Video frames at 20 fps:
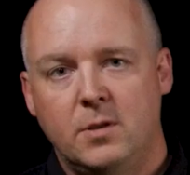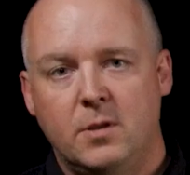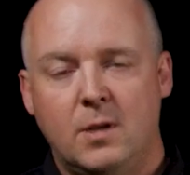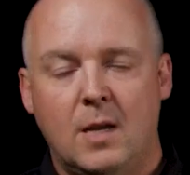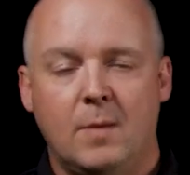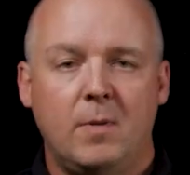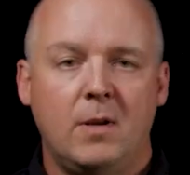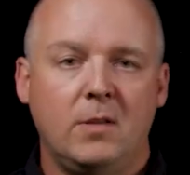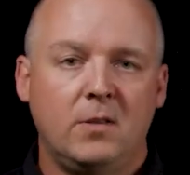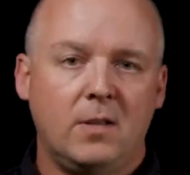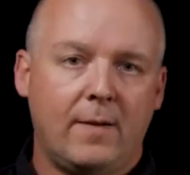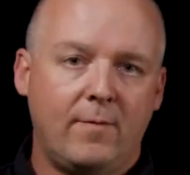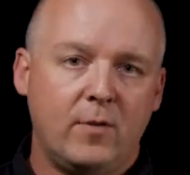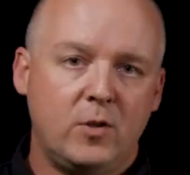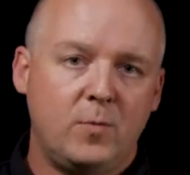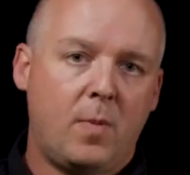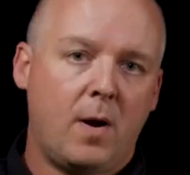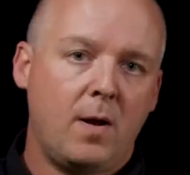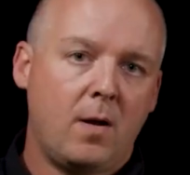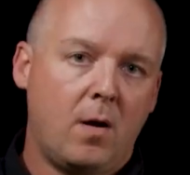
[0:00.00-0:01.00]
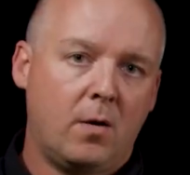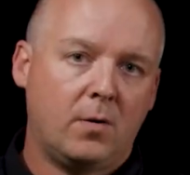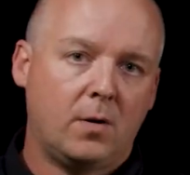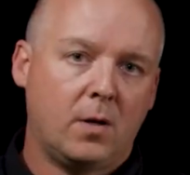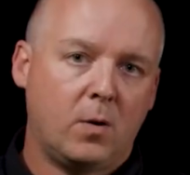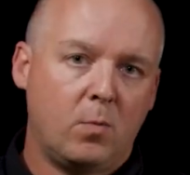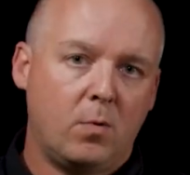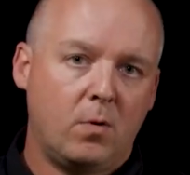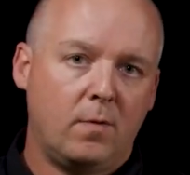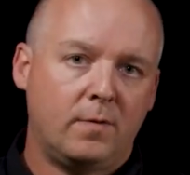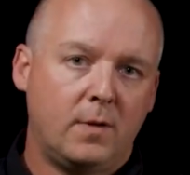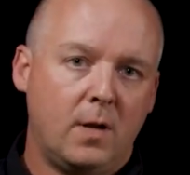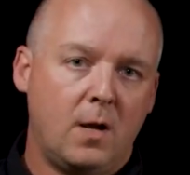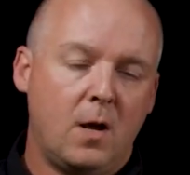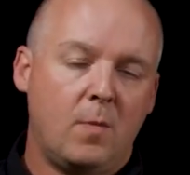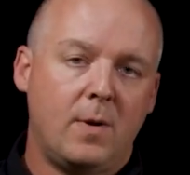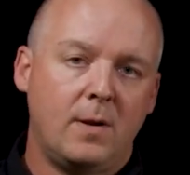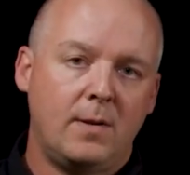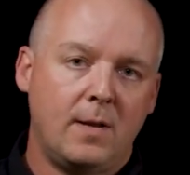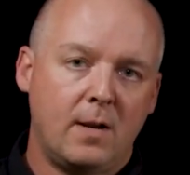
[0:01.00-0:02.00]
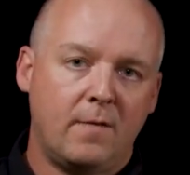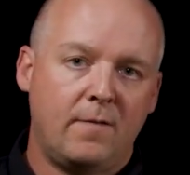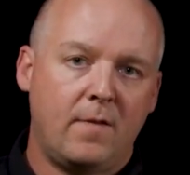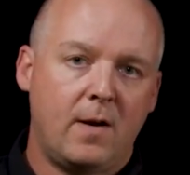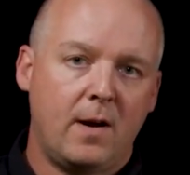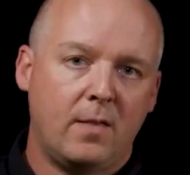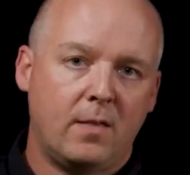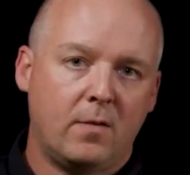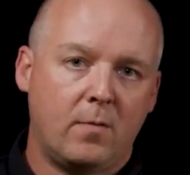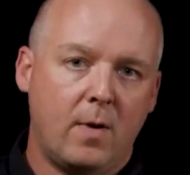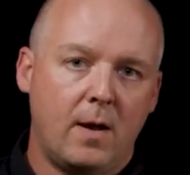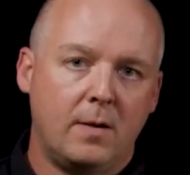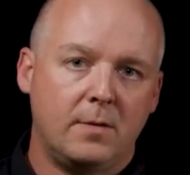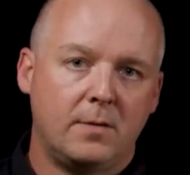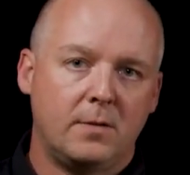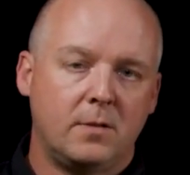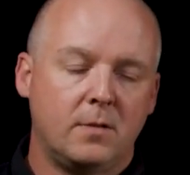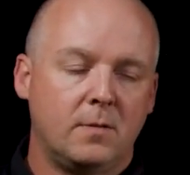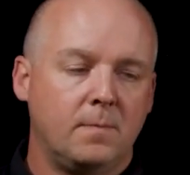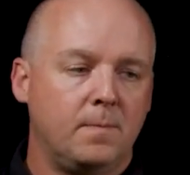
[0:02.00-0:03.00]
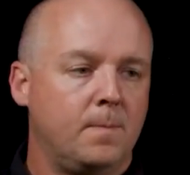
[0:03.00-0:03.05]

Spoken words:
can be leveraged by Arctic Wolf to help identify threats.